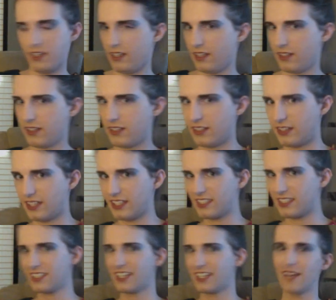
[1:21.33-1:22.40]
good
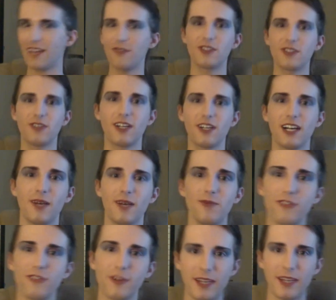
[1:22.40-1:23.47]
things in life don't come
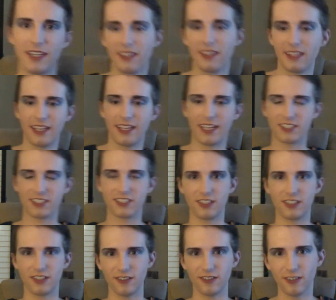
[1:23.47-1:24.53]
from anything
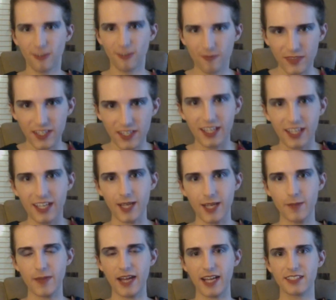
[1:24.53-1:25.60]
external,
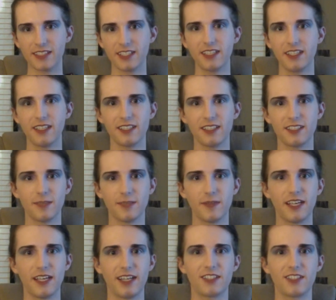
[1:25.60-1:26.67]
and passing is
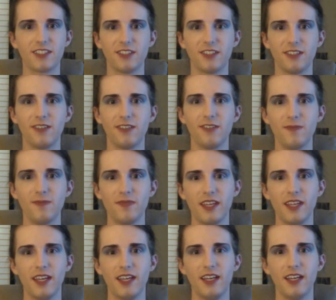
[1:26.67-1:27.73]
something external.
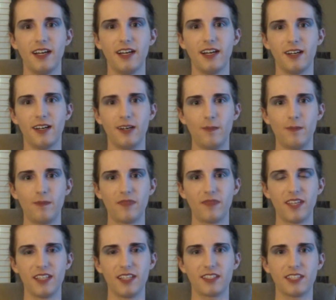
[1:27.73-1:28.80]

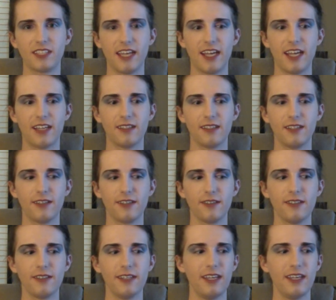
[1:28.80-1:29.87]
It's like
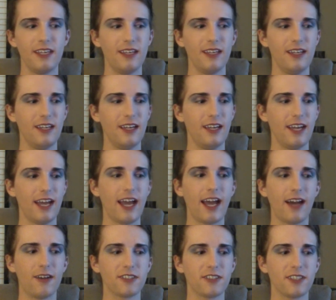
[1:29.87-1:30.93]
literally
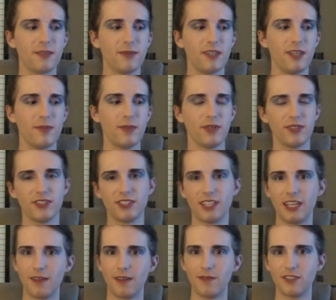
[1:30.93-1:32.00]
how somebody
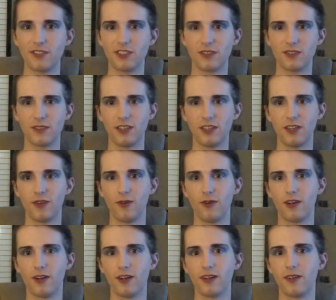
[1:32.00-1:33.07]
perceives
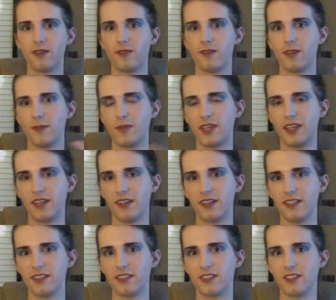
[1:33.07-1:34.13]
your
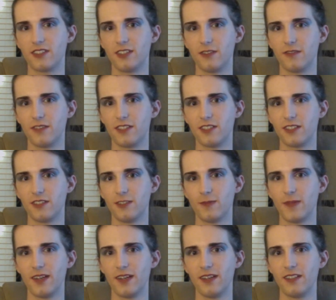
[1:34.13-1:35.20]
appearance, your physical
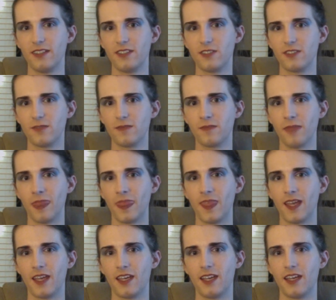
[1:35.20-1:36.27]
appearance,
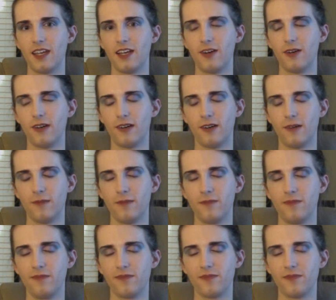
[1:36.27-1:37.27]
and